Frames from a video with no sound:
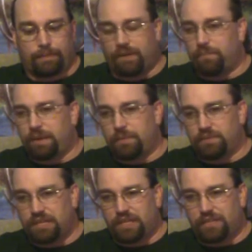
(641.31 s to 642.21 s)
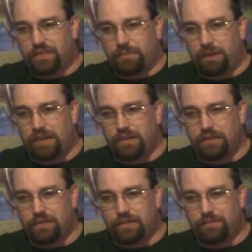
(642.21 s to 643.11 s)
Paper's easy to make,
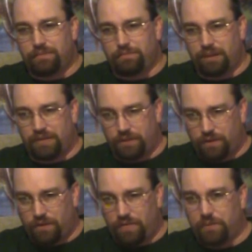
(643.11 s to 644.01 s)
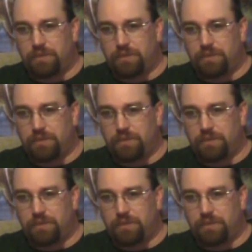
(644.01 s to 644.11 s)
but if you don't have the